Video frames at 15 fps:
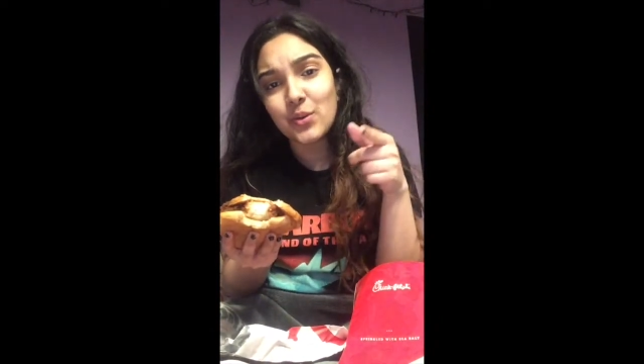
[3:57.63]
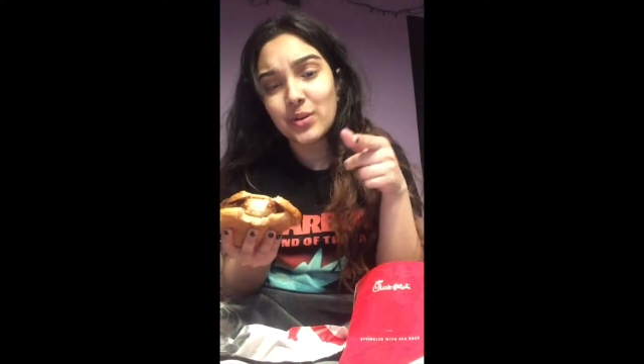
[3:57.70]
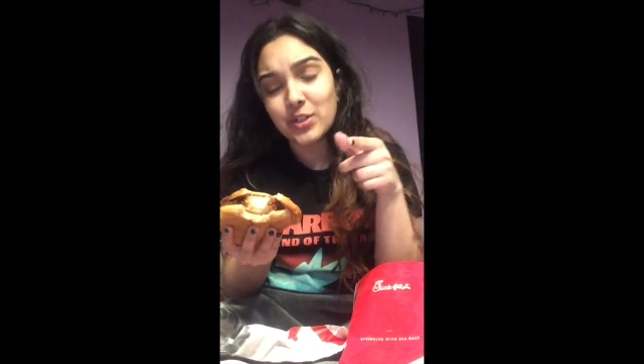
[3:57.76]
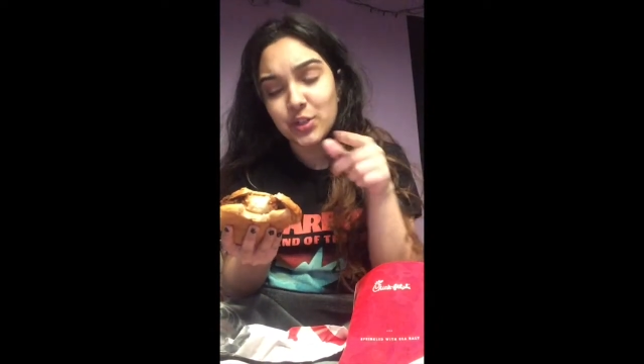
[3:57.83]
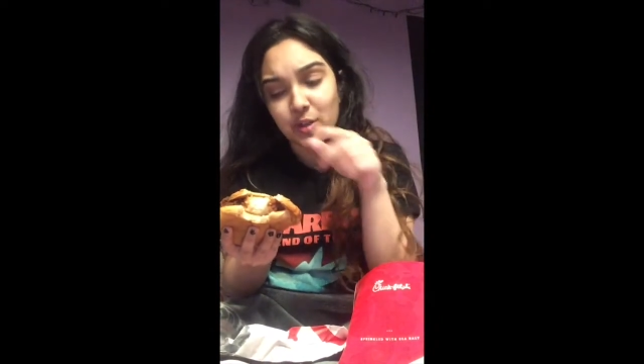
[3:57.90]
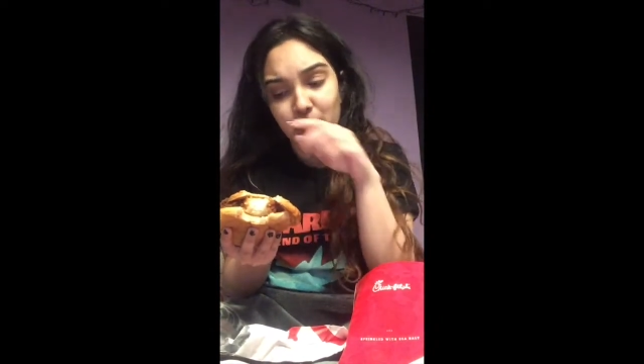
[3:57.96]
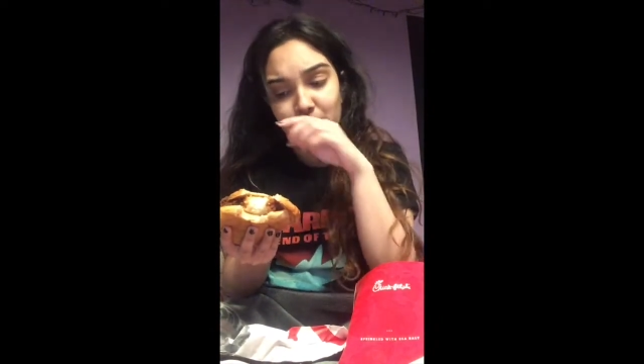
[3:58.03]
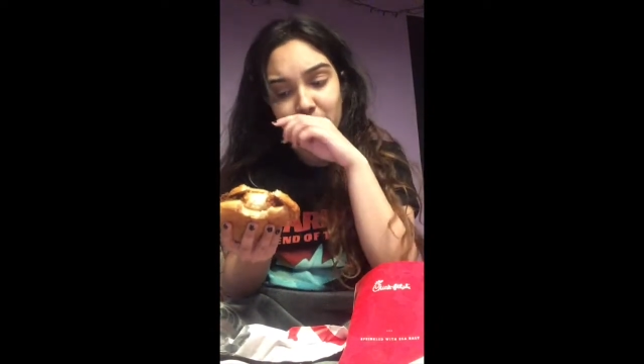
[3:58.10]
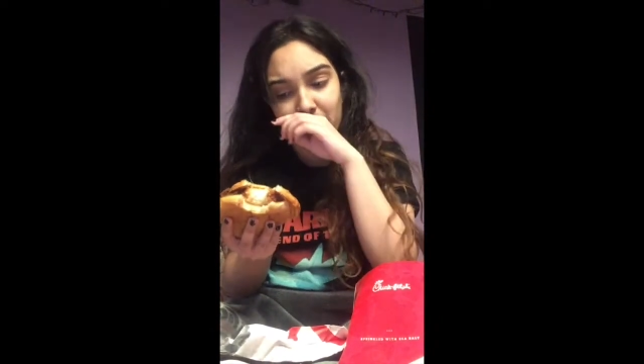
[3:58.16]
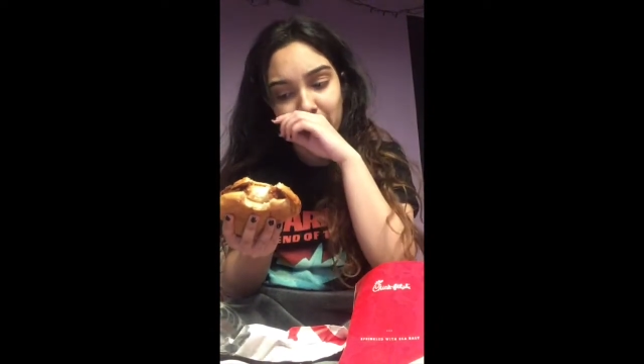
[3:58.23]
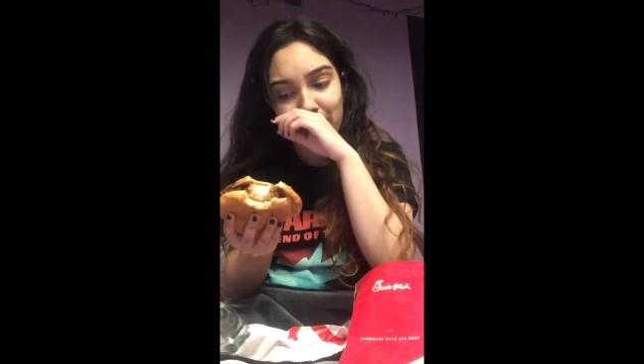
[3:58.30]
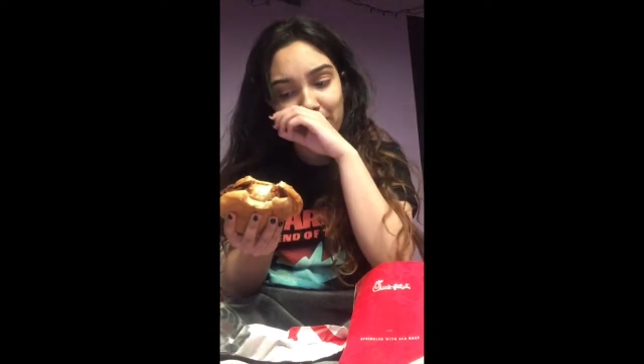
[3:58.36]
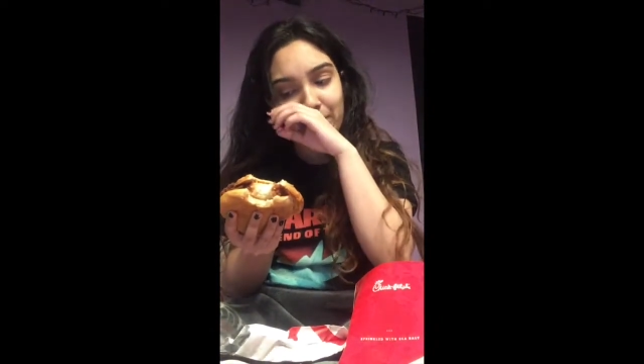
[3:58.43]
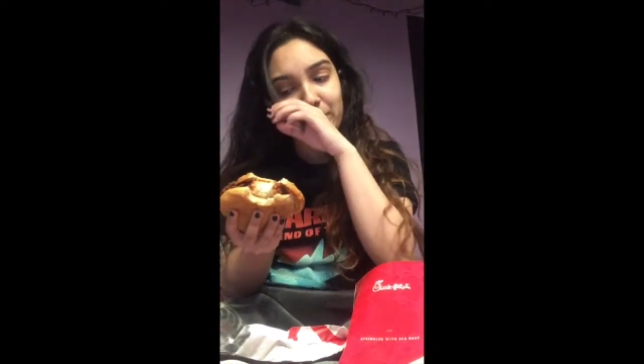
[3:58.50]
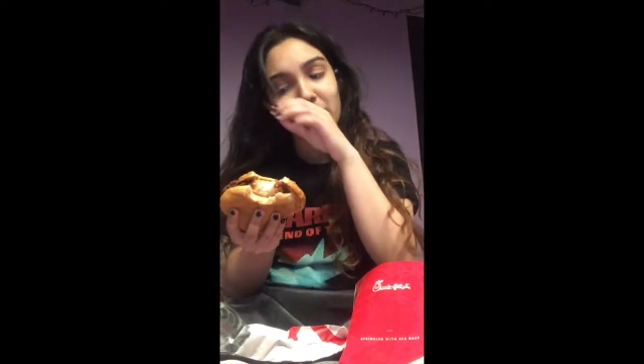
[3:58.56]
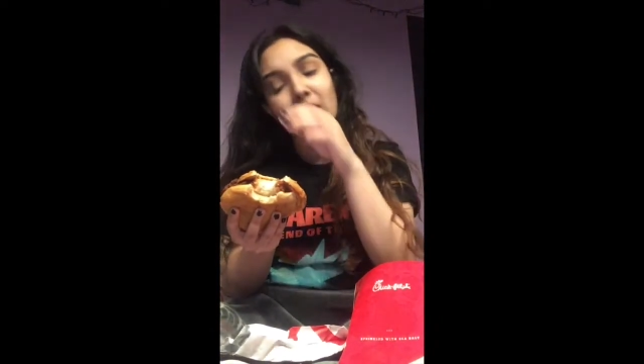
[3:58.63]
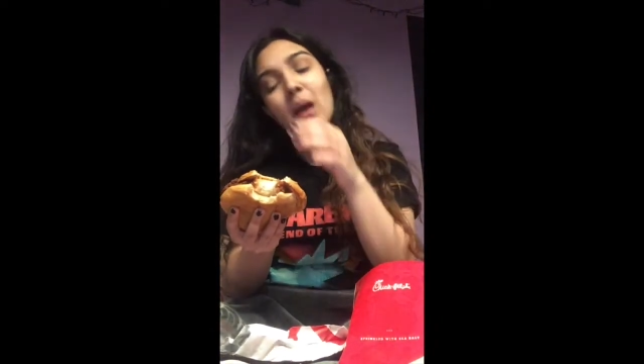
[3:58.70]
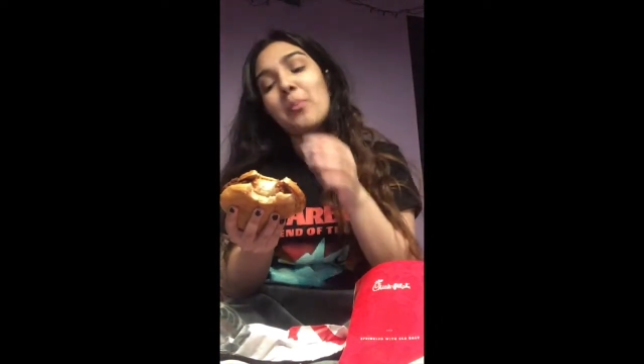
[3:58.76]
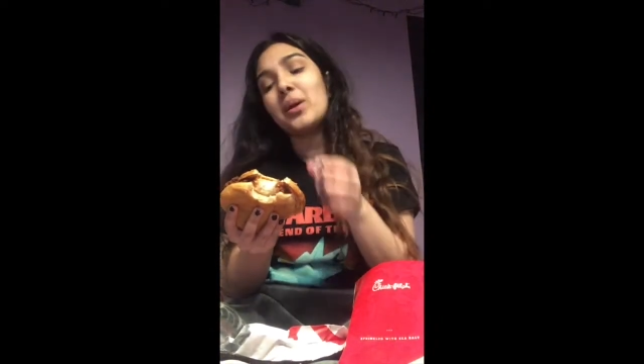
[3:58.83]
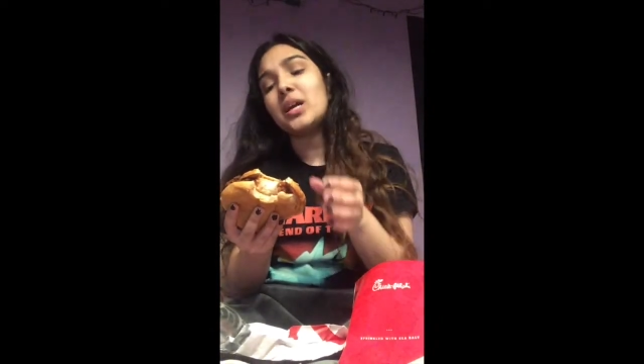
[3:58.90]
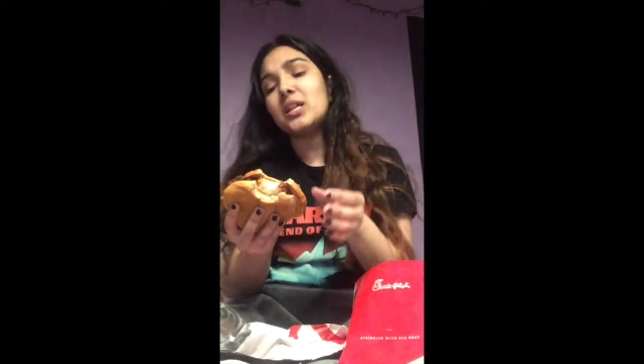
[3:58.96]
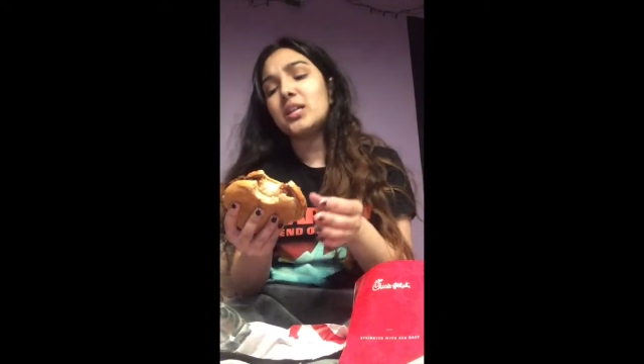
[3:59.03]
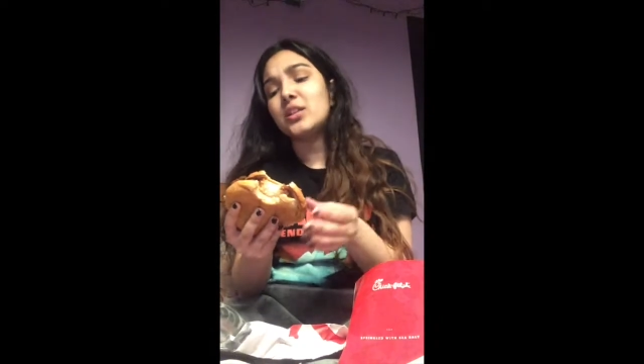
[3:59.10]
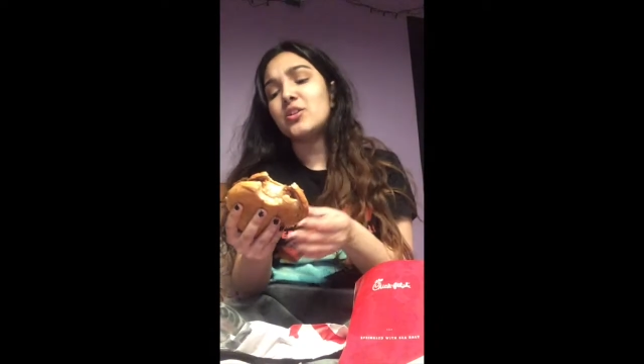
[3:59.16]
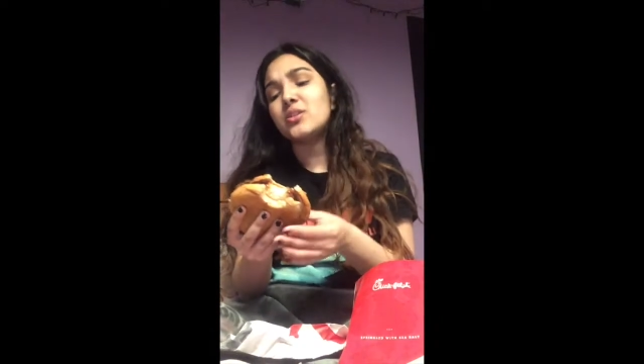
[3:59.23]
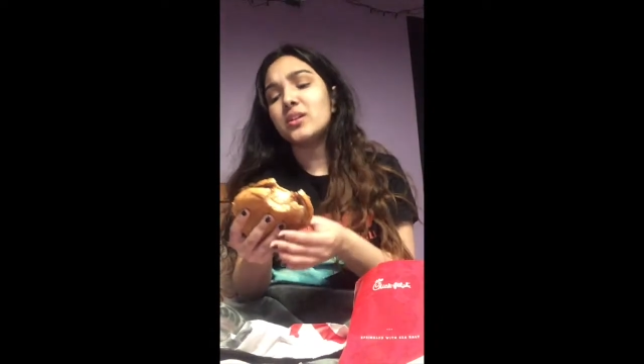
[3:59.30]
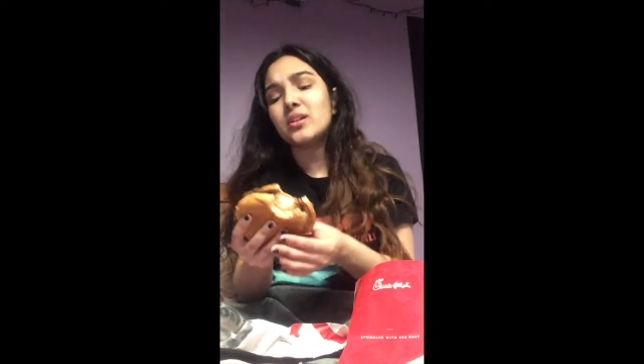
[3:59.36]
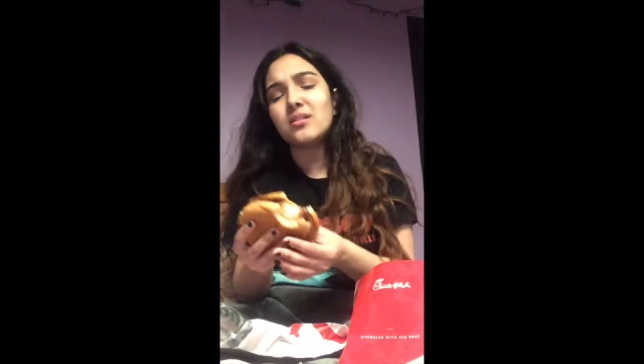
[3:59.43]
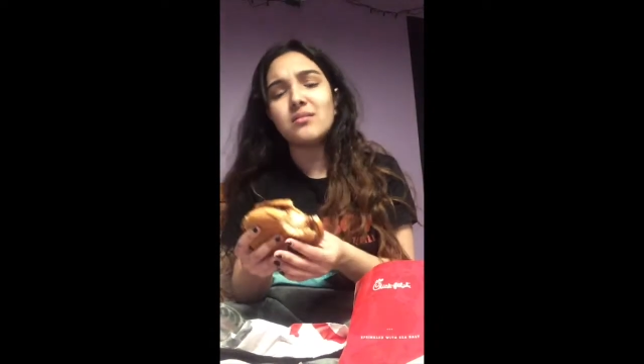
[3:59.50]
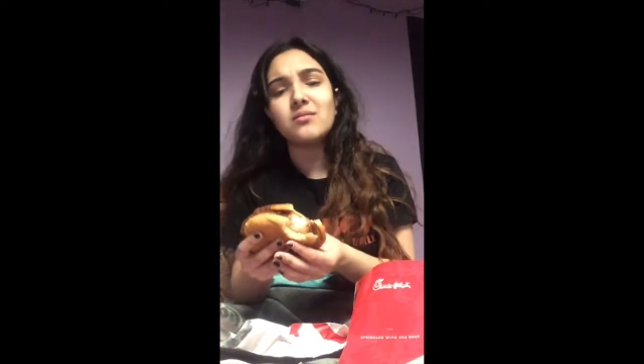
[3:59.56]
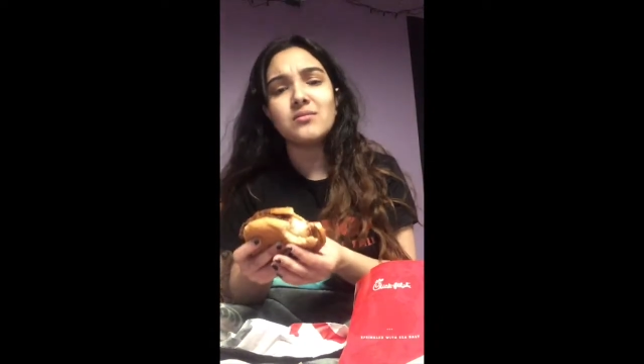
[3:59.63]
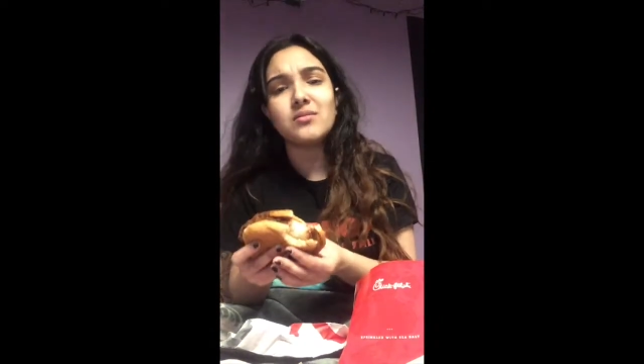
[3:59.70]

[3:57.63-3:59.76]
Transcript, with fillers: original burger. Apparently there's like a